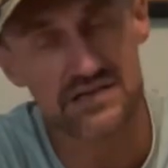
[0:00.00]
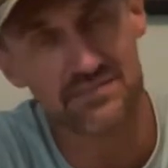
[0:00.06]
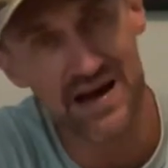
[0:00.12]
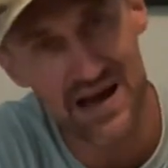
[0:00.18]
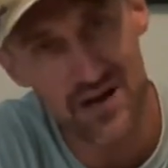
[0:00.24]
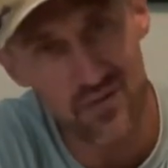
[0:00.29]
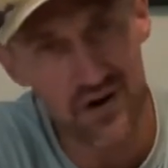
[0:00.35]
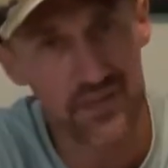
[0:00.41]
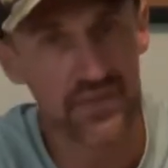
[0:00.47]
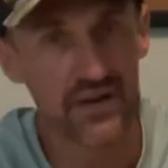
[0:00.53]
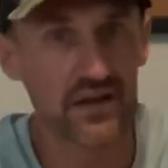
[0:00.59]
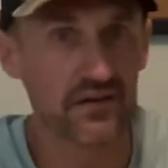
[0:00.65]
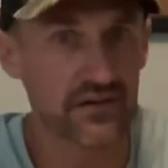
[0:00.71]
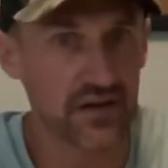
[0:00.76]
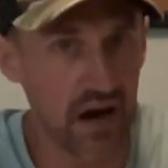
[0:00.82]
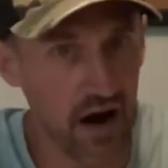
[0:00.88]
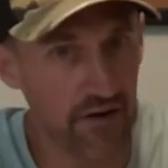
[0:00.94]
you might want to be a
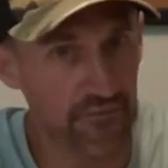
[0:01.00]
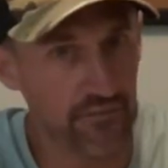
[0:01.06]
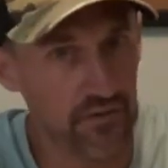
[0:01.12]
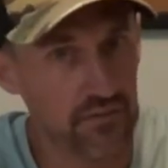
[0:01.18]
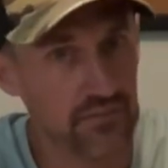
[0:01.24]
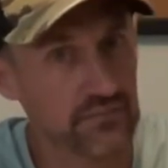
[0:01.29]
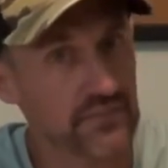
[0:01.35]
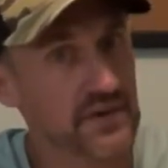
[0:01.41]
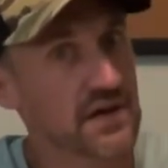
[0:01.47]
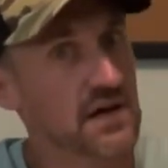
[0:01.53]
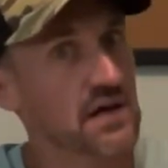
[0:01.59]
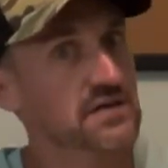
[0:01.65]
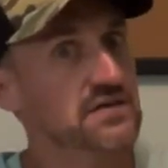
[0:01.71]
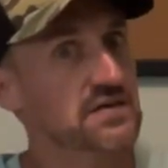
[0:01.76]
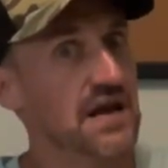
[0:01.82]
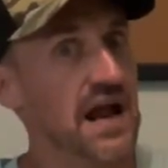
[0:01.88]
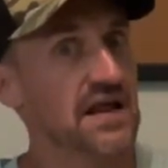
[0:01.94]
little careful
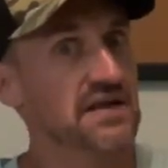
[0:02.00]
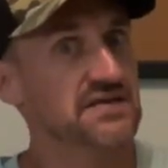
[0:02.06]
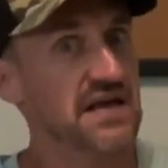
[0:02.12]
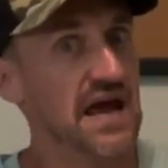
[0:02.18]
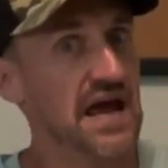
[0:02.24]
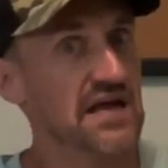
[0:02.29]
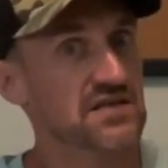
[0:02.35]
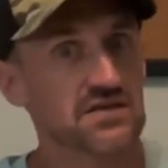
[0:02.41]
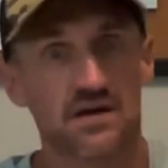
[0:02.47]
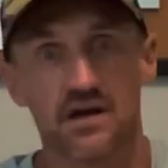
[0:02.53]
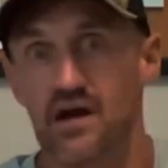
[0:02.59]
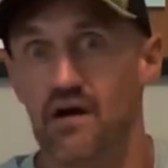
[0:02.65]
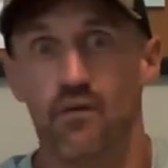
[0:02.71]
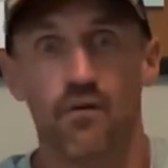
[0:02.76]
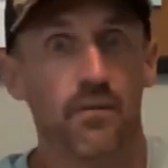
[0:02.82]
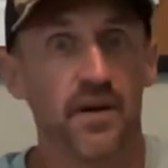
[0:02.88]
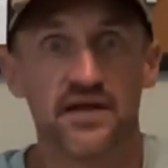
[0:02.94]
because the United States,
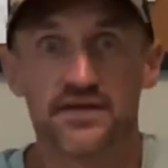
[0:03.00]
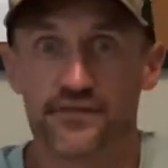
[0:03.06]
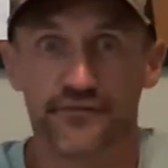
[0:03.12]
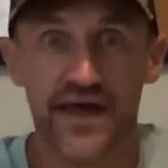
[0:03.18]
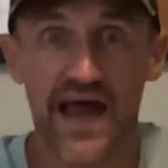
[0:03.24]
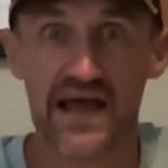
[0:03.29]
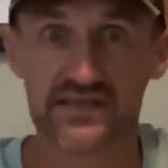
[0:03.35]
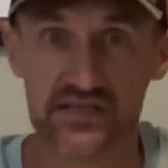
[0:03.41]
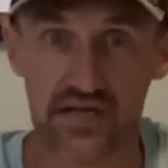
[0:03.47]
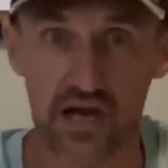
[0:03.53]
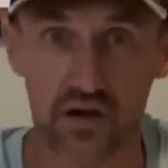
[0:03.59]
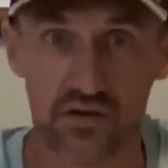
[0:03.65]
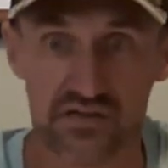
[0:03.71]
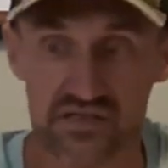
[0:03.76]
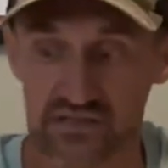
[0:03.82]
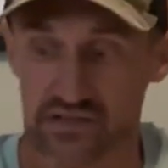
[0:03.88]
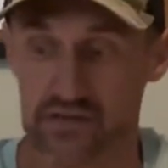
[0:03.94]
we're a bunch of
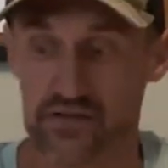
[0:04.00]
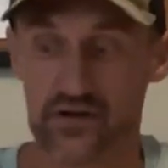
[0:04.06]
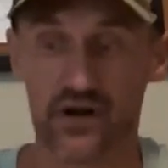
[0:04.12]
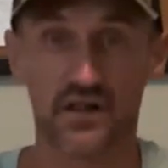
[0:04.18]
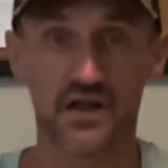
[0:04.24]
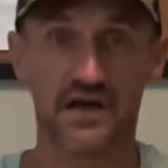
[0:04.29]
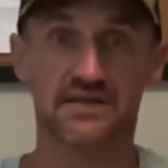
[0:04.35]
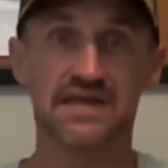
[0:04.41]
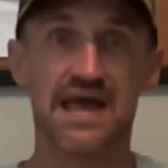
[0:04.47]
fatsos. And so they're going to look at